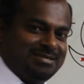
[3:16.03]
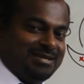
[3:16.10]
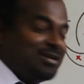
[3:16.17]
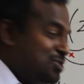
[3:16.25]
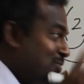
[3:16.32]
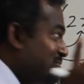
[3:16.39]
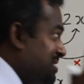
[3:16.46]

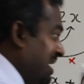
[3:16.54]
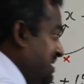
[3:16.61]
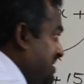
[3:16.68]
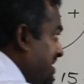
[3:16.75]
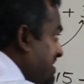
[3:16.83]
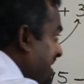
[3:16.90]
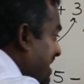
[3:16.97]
So that's
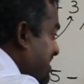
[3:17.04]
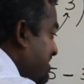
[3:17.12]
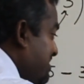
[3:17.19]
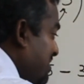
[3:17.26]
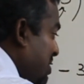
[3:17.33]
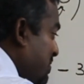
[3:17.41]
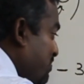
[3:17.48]
the
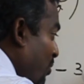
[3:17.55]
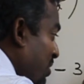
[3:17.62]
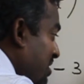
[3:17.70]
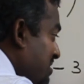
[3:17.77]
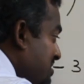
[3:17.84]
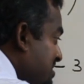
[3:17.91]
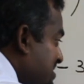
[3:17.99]
dangerous
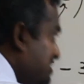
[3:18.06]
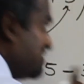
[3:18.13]
point.